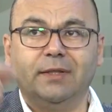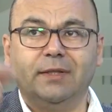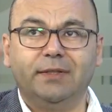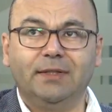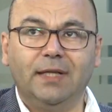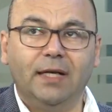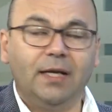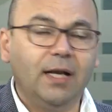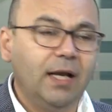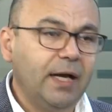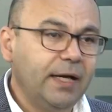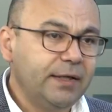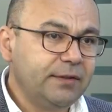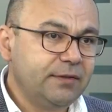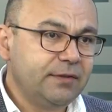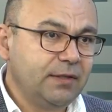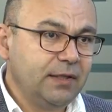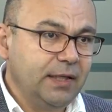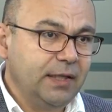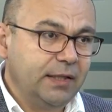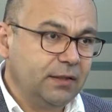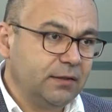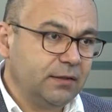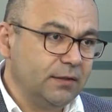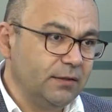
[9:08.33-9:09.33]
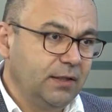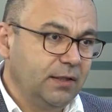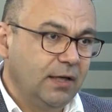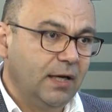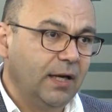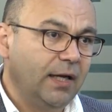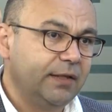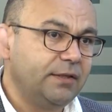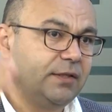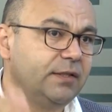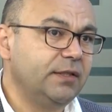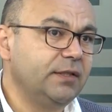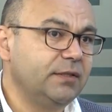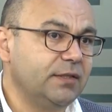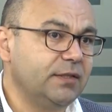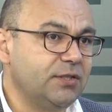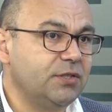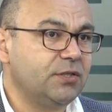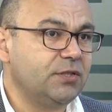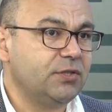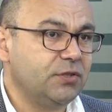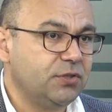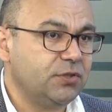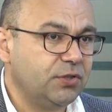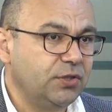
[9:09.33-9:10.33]
the light, the lightning, the
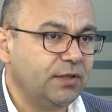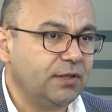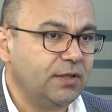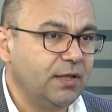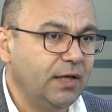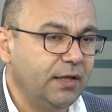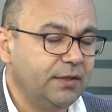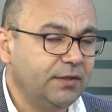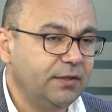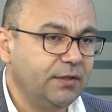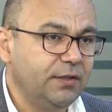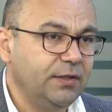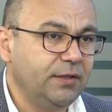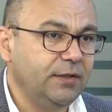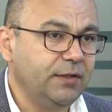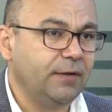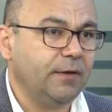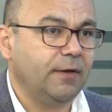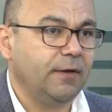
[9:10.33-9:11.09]
street lightning.